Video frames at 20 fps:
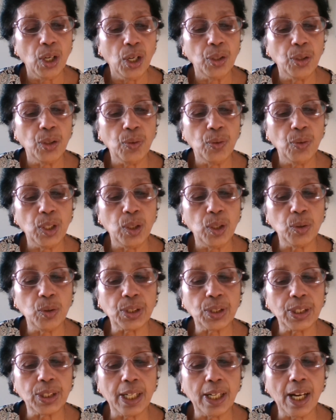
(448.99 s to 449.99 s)
you will lose
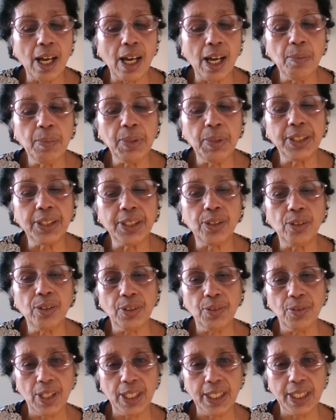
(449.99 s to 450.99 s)
the reliability of the
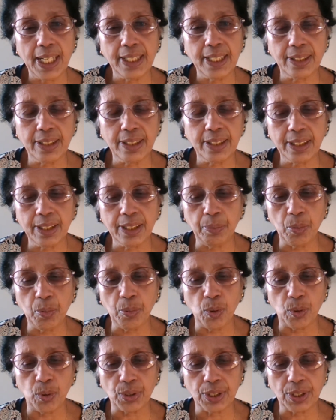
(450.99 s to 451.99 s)
finance
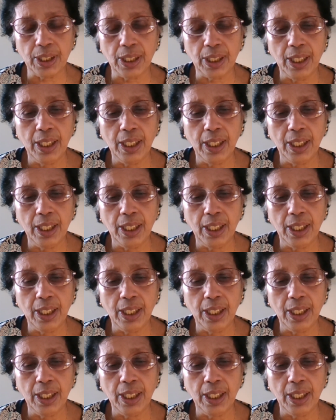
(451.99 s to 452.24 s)
reports.